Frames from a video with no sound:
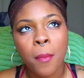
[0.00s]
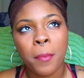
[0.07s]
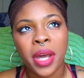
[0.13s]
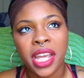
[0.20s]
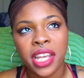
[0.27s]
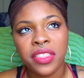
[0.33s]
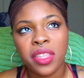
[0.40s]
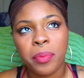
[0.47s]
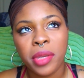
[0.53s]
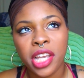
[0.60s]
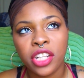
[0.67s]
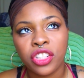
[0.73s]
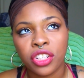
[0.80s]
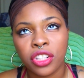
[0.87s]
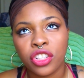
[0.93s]
But in the
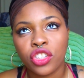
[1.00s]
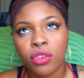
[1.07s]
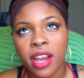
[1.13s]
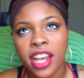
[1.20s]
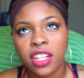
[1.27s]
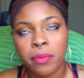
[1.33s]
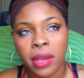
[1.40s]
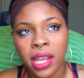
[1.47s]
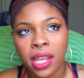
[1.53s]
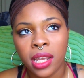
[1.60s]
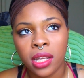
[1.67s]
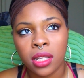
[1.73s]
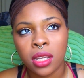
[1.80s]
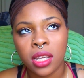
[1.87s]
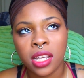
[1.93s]
picture, the trash
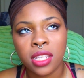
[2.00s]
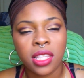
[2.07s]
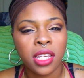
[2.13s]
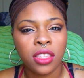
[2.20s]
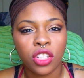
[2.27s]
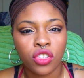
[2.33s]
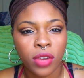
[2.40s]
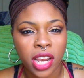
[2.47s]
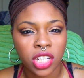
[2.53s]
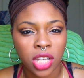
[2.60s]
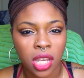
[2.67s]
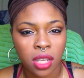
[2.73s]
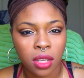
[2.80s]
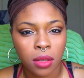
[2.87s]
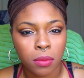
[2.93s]
bag is in the trash
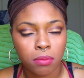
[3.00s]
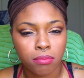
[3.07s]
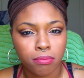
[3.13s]
can.